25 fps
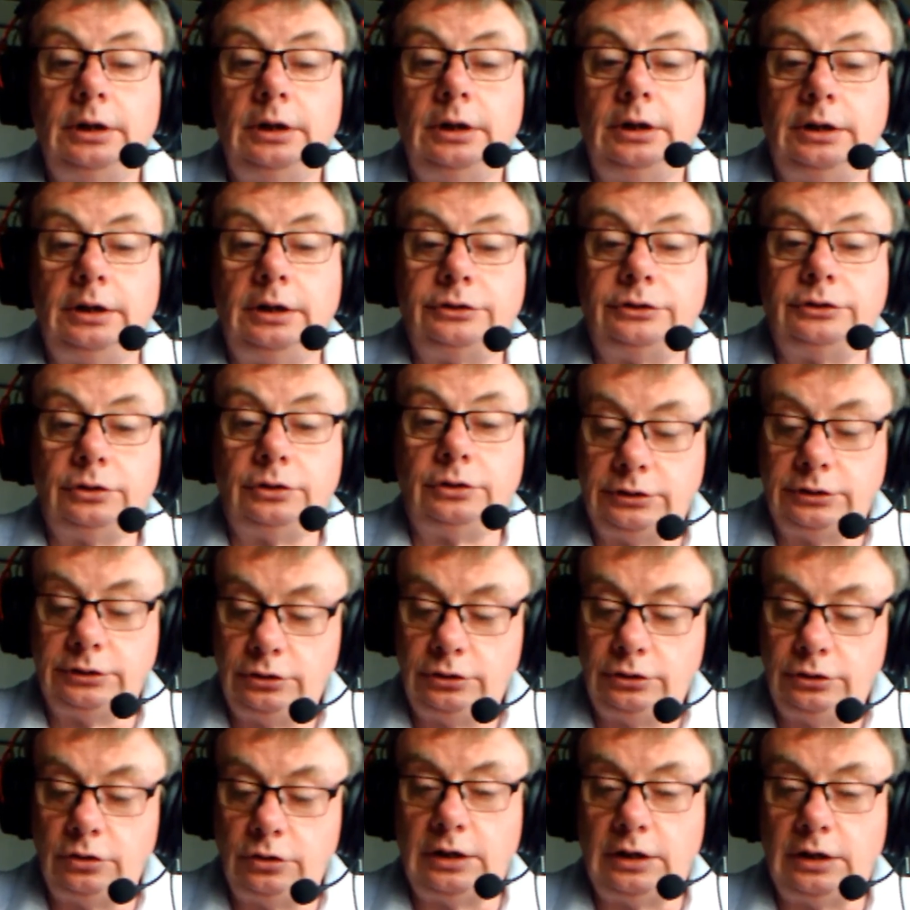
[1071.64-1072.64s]
it in. So
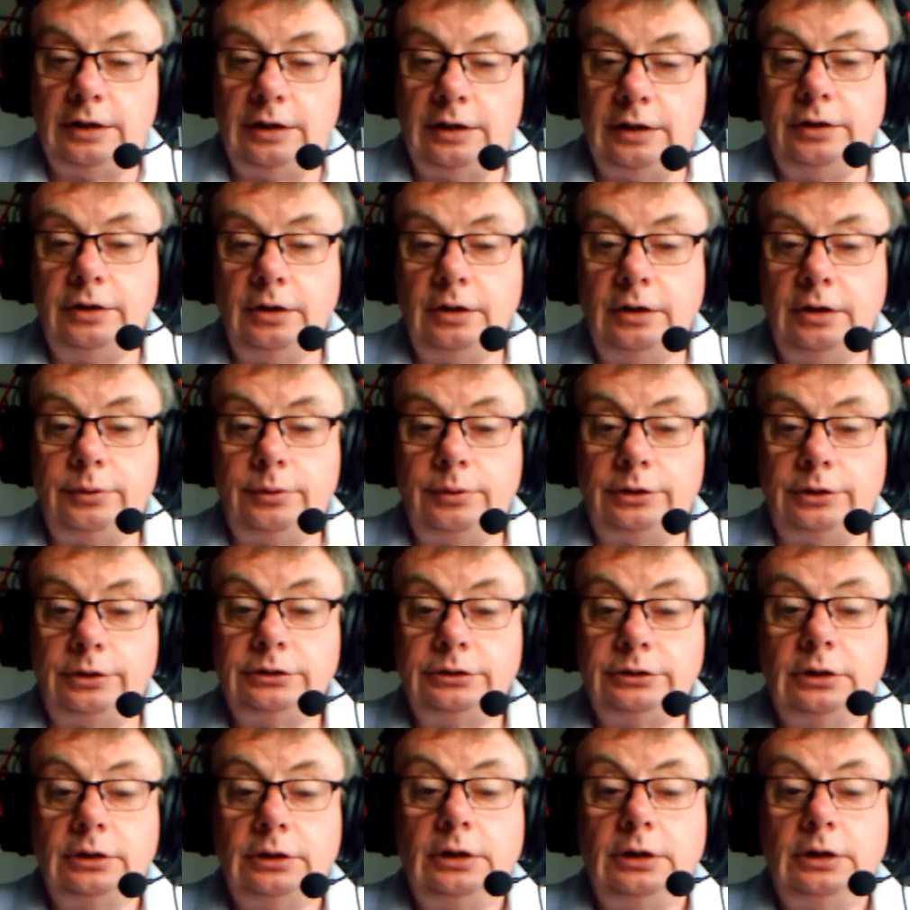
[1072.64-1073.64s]
this is going to have an
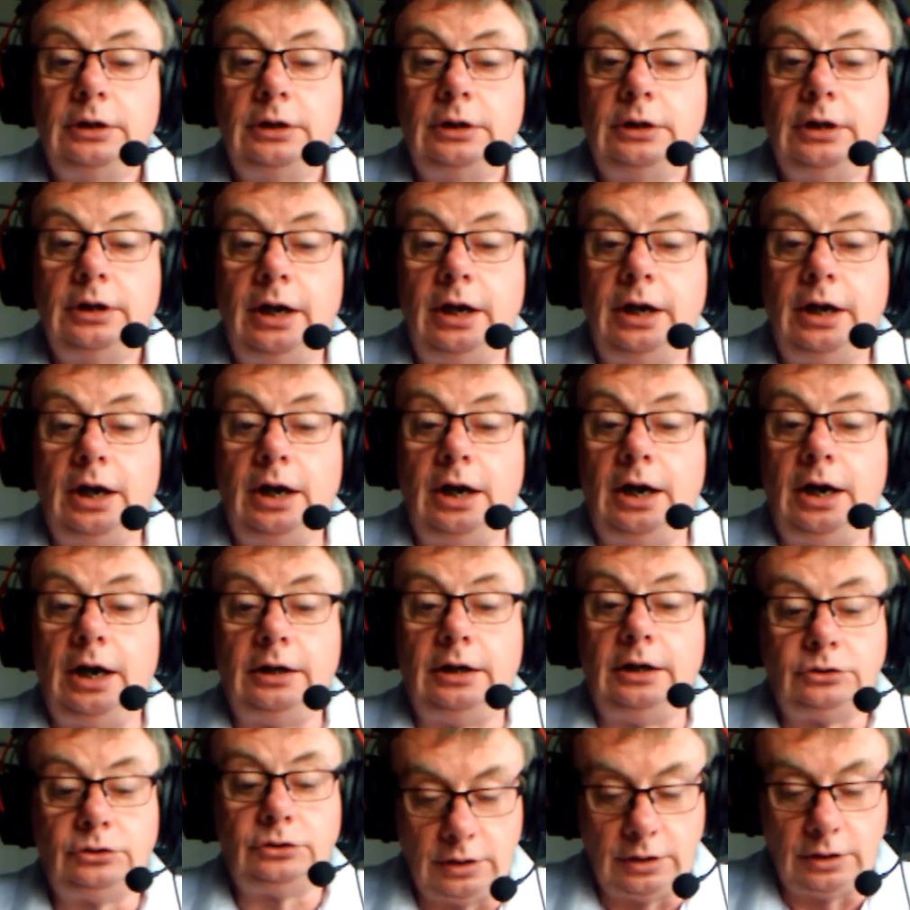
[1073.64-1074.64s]
input.
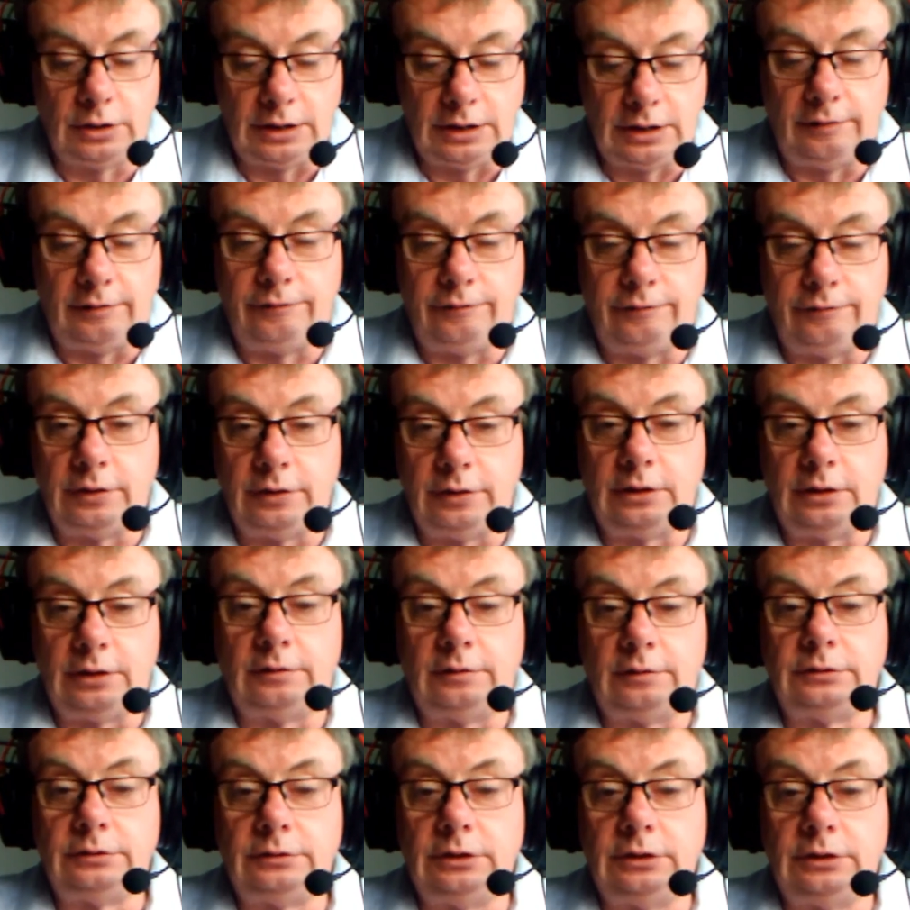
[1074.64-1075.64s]
It's going to have
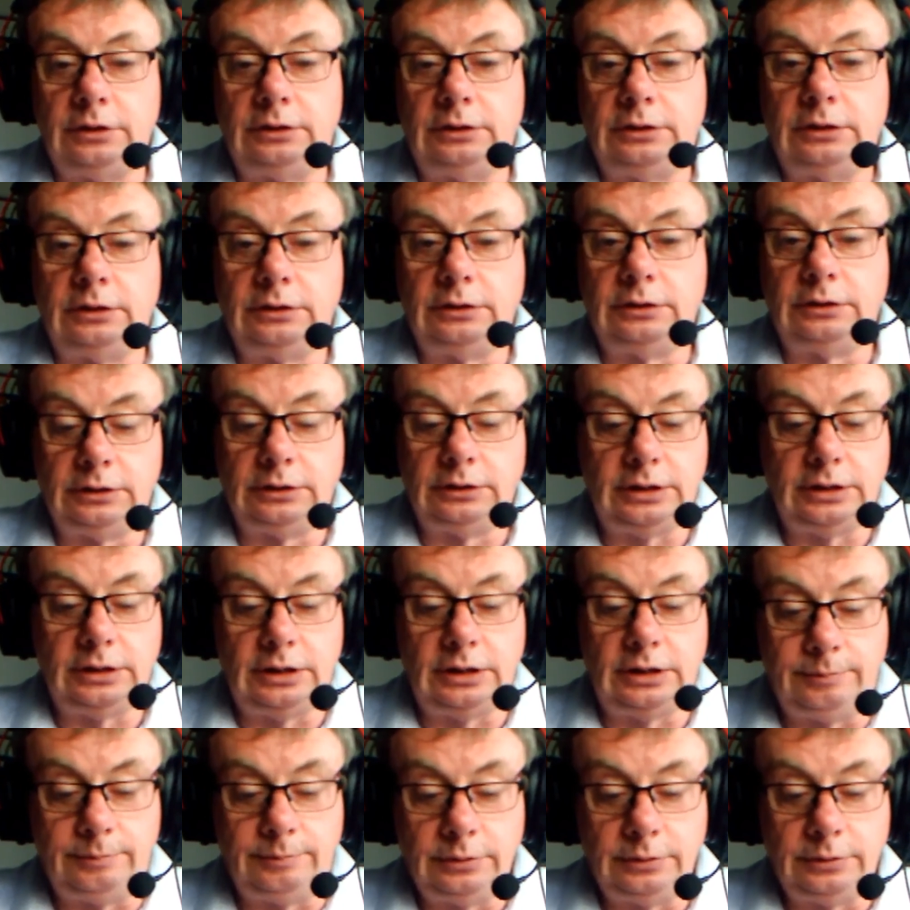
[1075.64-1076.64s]
obviously the
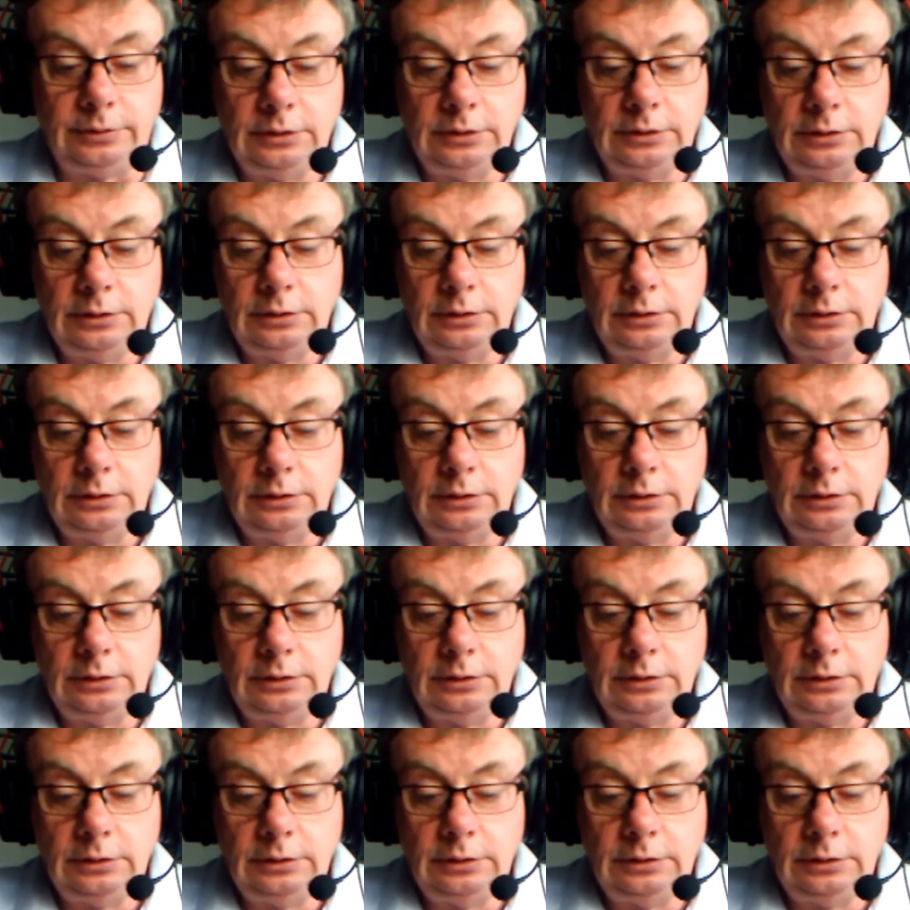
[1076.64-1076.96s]
type.